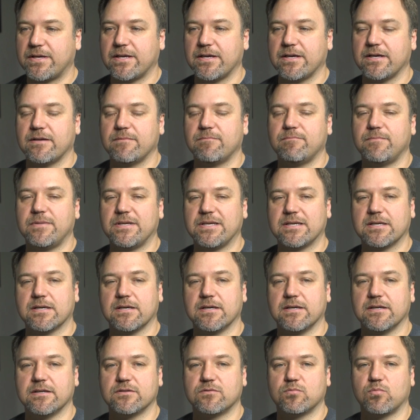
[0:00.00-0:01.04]
kit
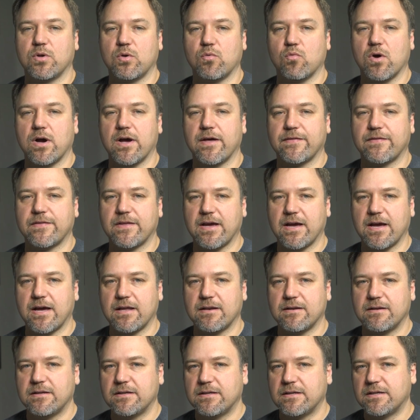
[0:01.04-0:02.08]
because we want
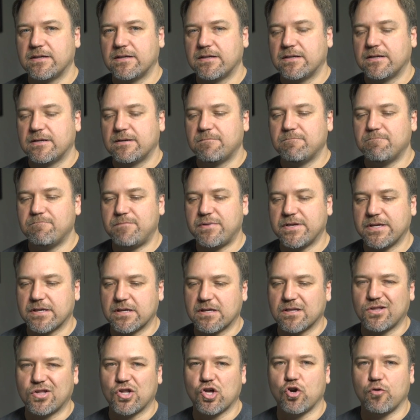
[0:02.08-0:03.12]
that
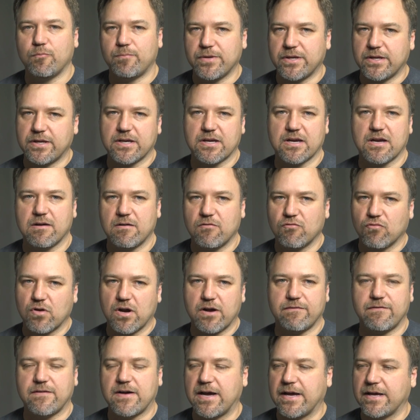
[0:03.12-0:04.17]
big loping,
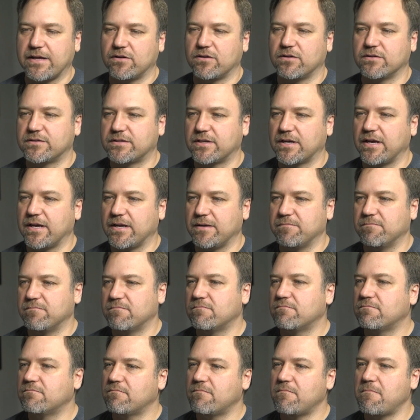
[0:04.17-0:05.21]
rough idle type
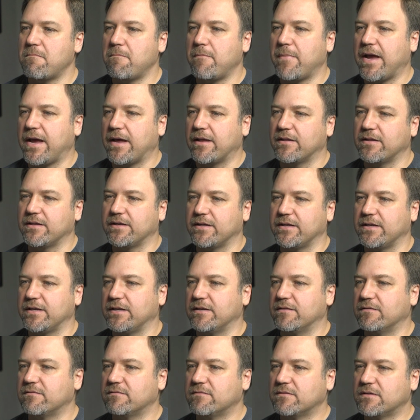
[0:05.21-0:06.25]

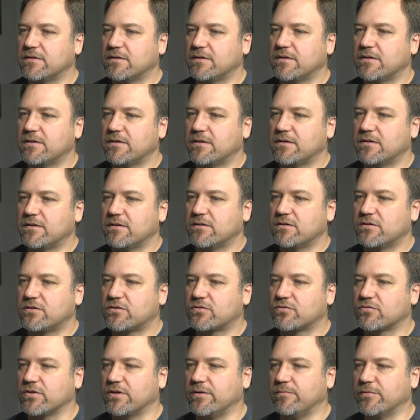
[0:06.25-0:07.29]
manly
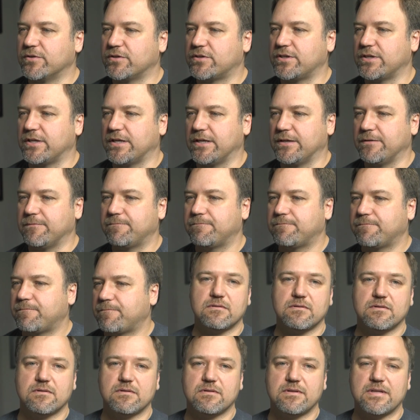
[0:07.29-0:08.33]
street machine.
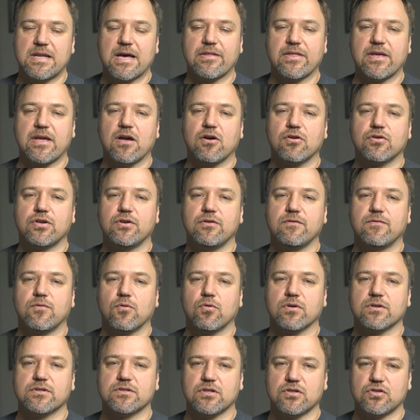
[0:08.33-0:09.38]
Now the
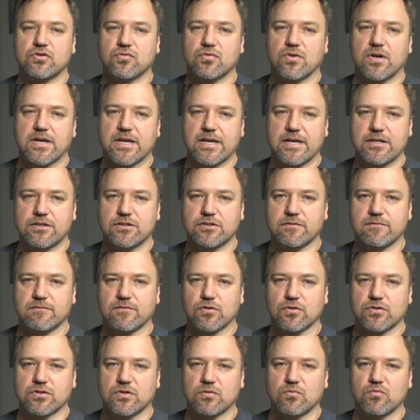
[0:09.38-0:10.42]
LQ4 is the truck engine
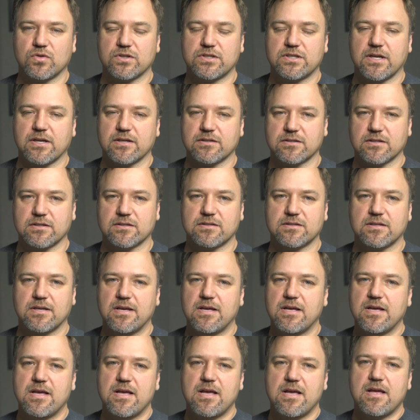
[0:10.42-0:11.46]
version, which has this
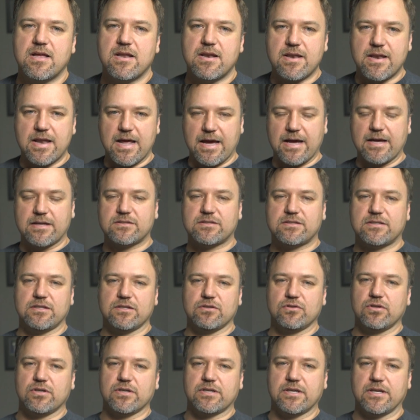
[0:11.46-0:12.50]
nasty
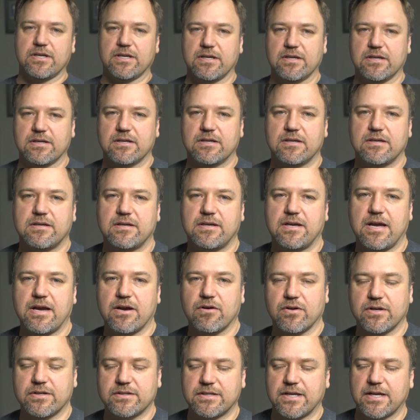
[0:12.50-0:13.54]
looking
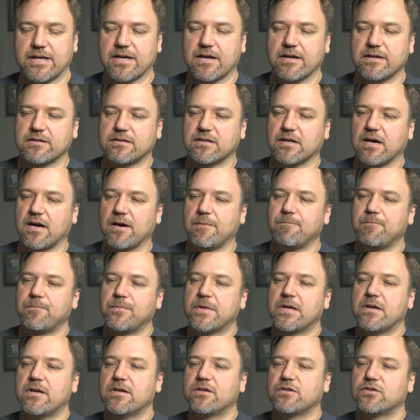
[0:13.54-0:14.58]
air intake on top.
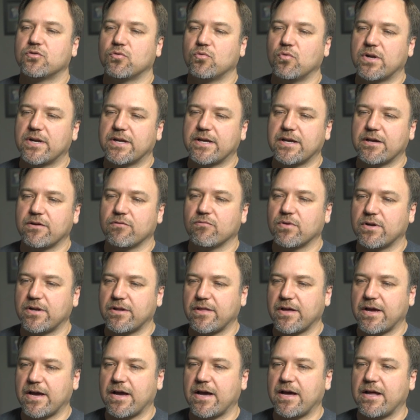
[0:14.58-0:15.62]
So we want to get rid
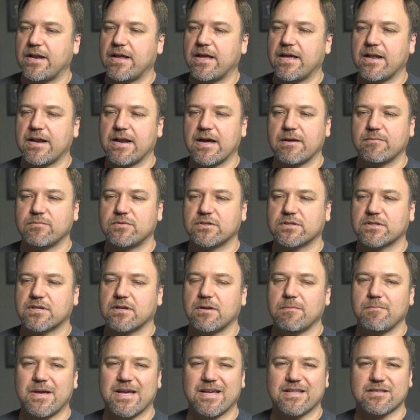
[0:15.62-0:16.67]
of that, and I'm just
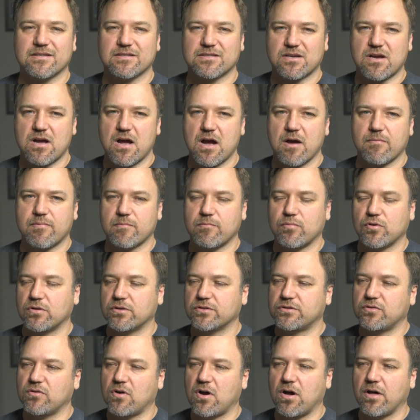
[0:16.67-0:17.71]
going to make this
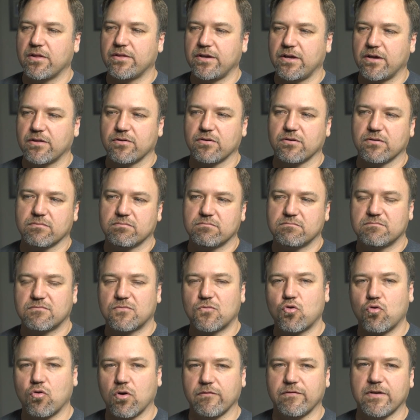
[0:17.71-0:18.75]
comparable to all the other
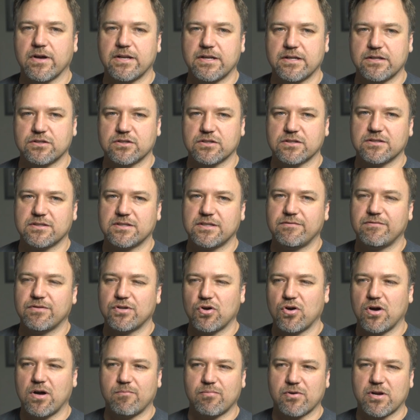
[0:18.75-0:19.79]
Corvette engines, even
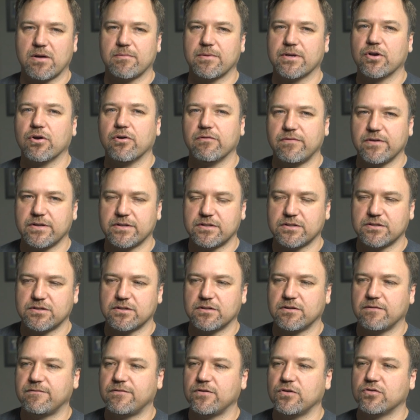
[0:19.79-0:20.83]
though I'll probably go vintage
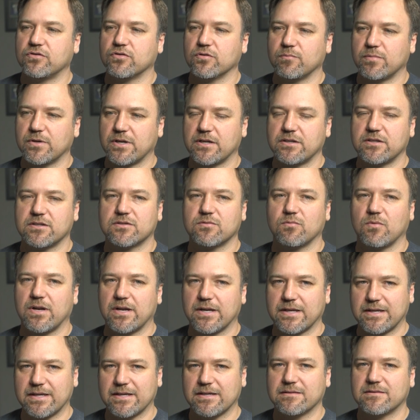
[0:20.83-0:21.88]
in the future, but I just want
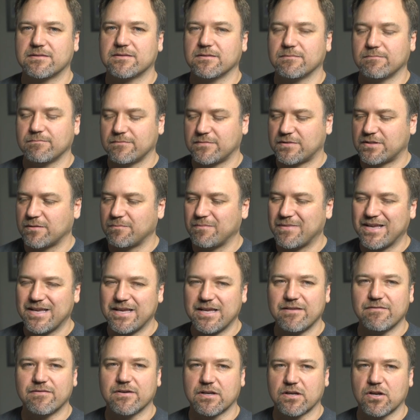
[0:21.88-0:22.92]
to get some
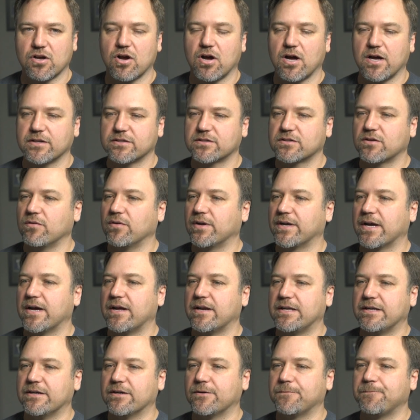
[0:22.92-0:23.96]
even costs going
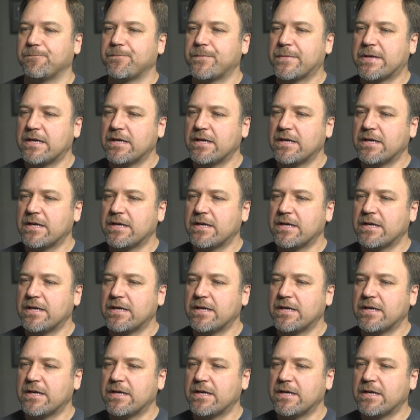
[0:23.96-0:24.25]
on here.